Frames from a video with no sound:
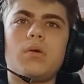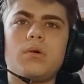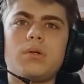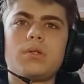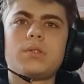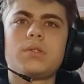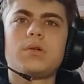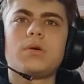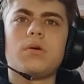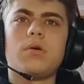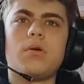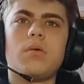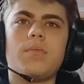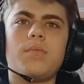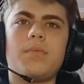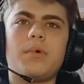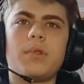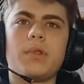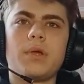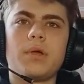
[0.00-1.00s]
Also,
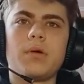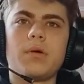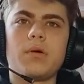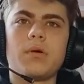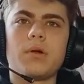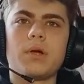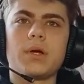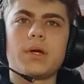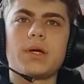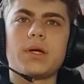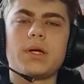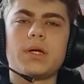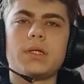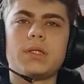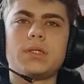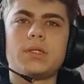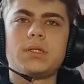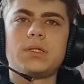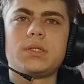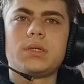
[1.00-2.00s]
Polygon
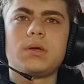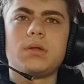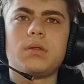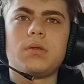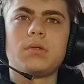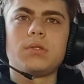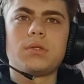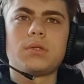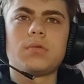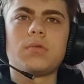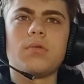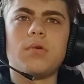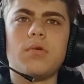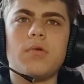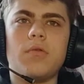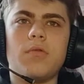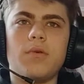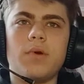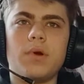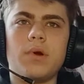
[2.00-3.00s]
has a lot to
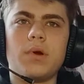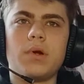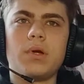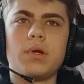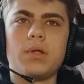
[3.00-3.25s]
offer.